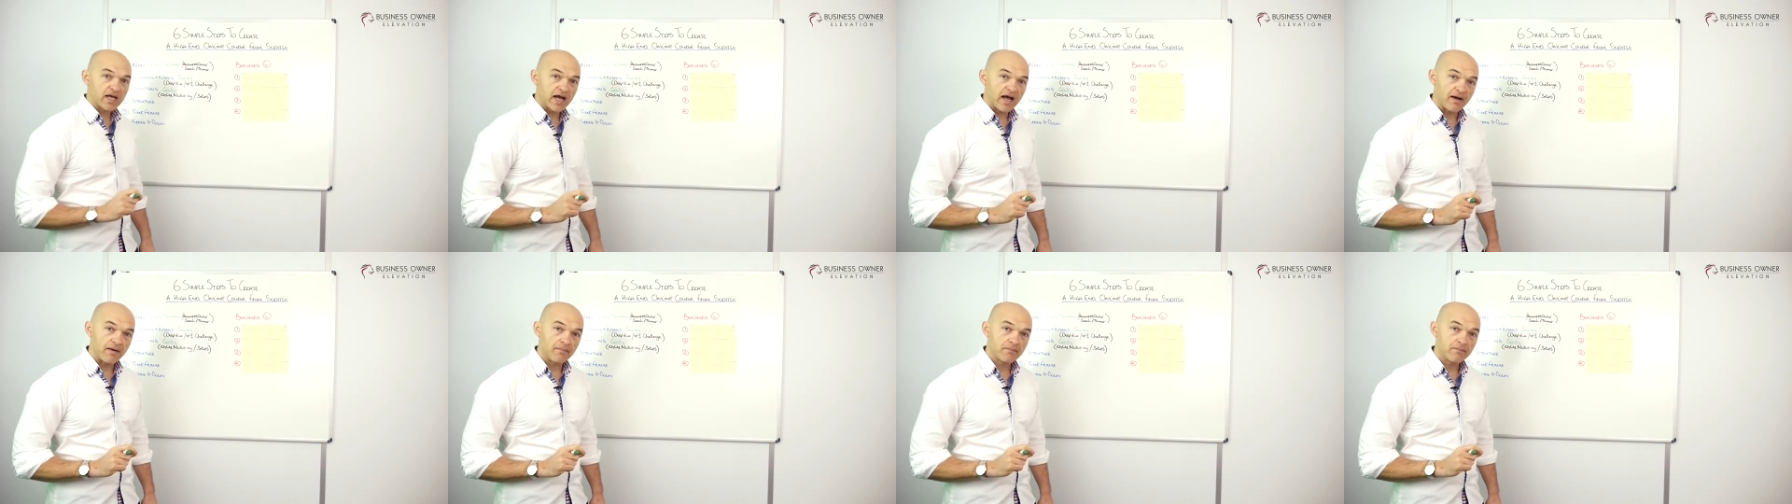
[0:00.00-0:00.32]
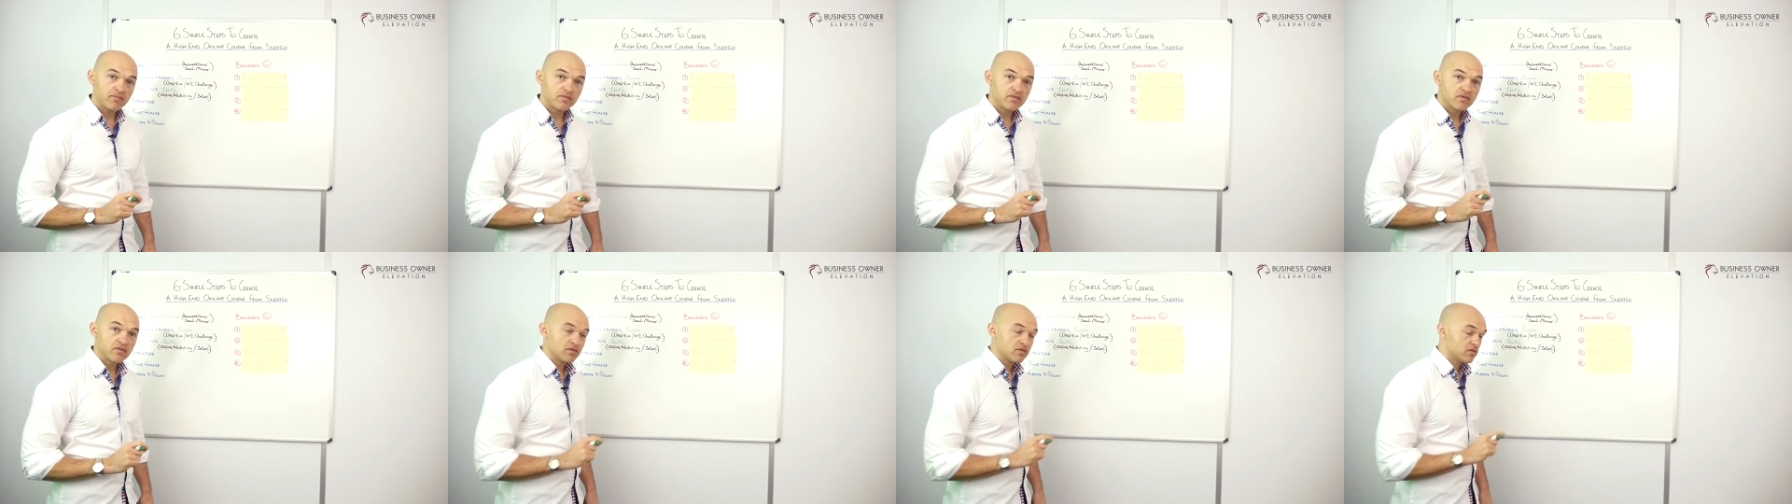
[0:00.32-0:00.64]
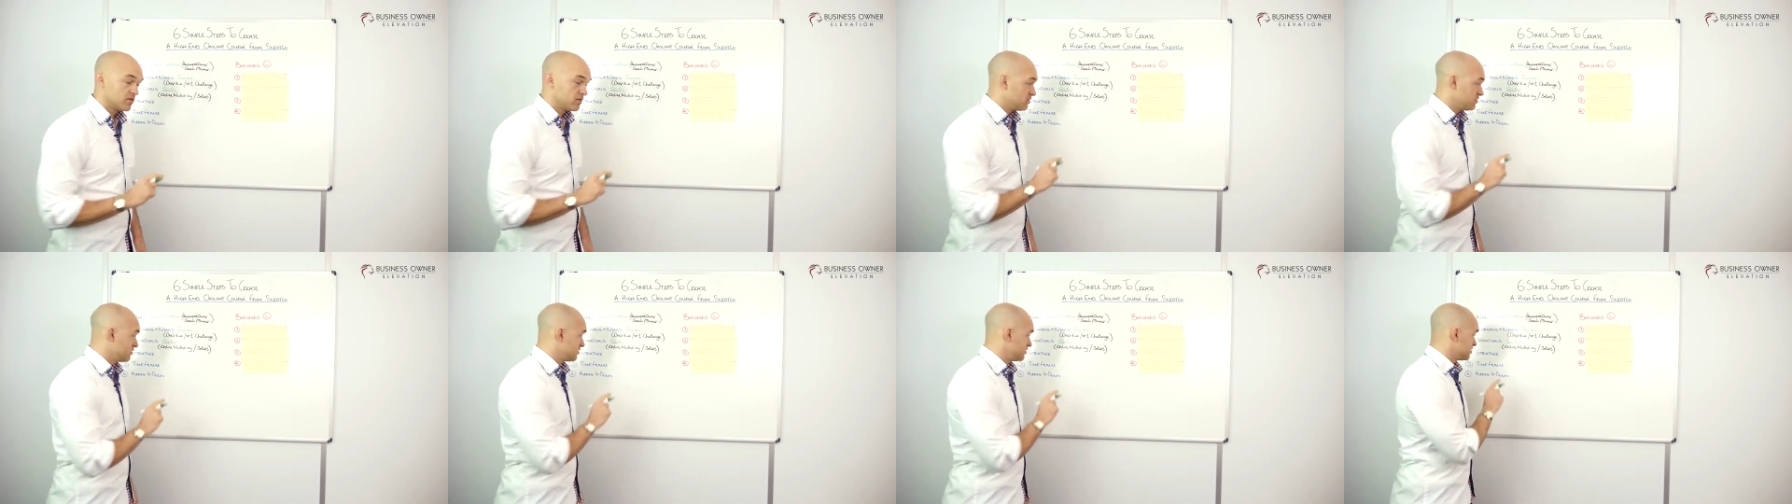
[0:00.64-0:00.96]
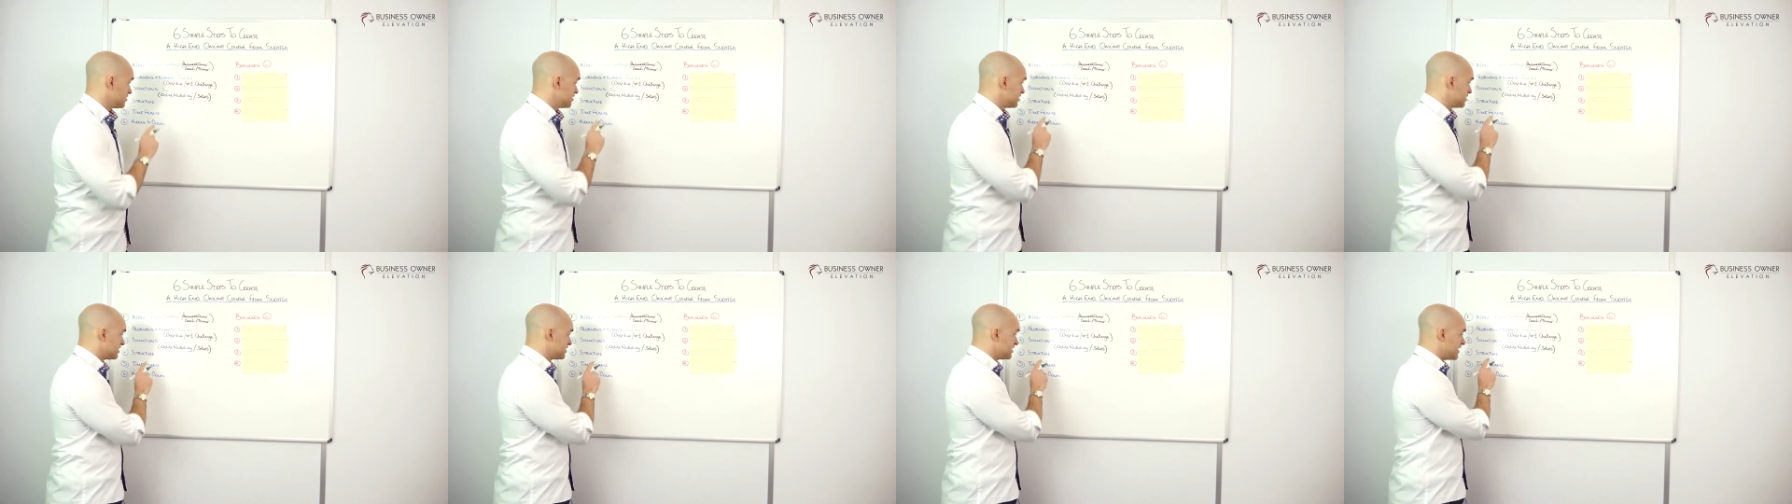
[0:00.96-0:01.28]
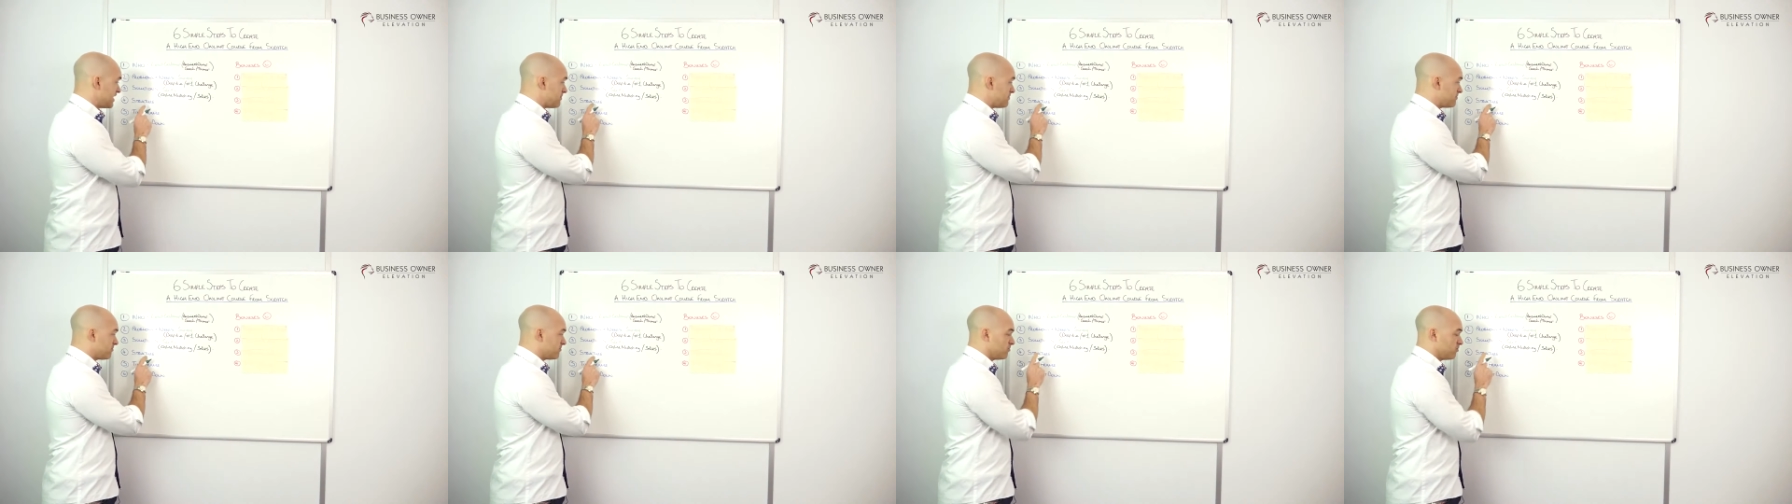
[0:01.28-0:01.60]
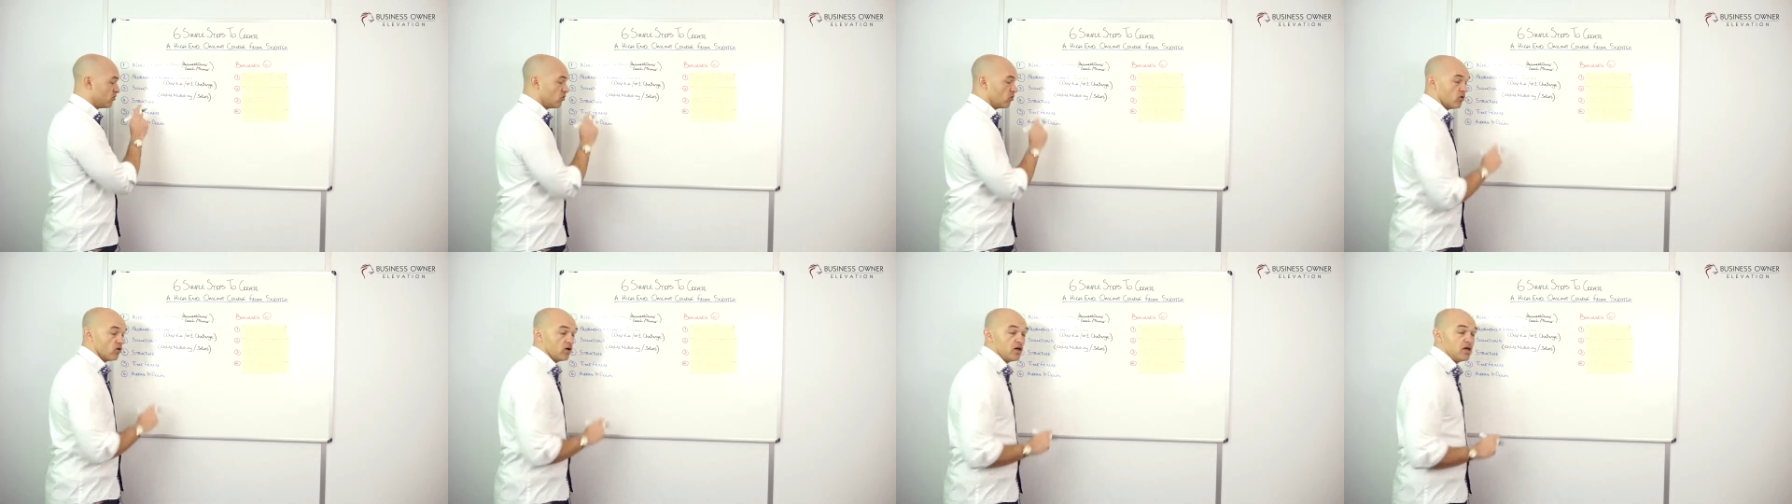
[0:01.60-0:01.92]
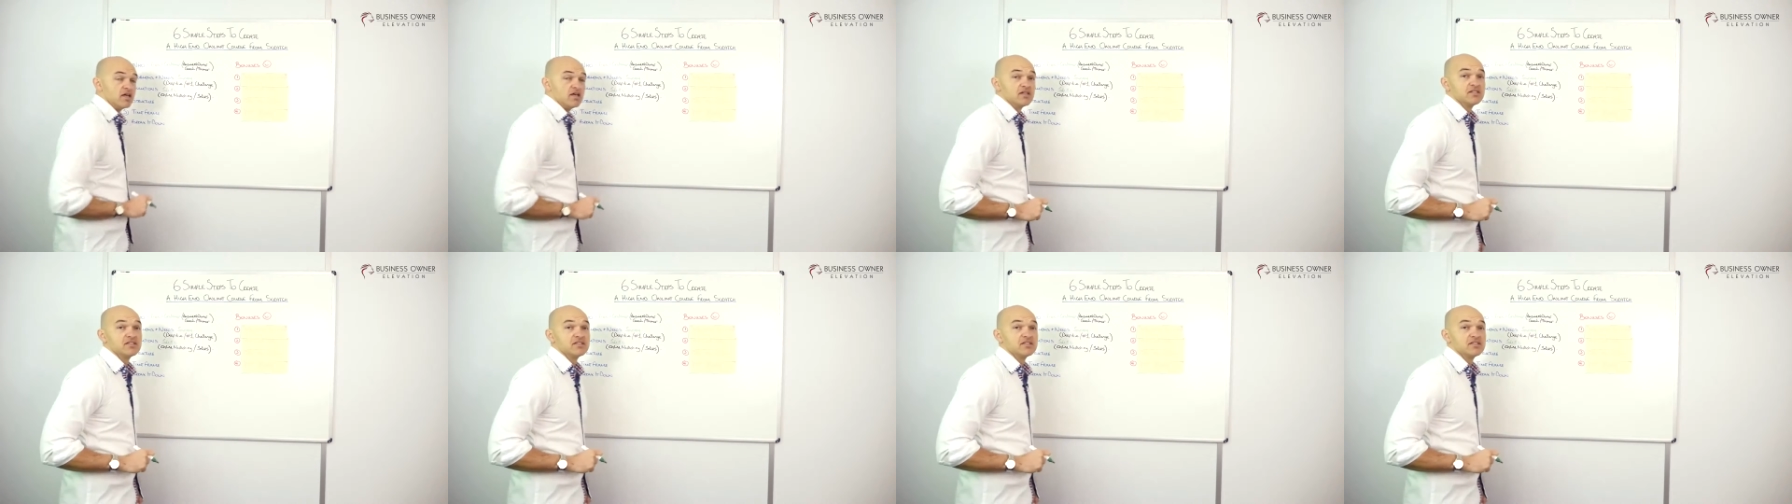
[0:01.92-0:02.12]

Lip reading: at step 4.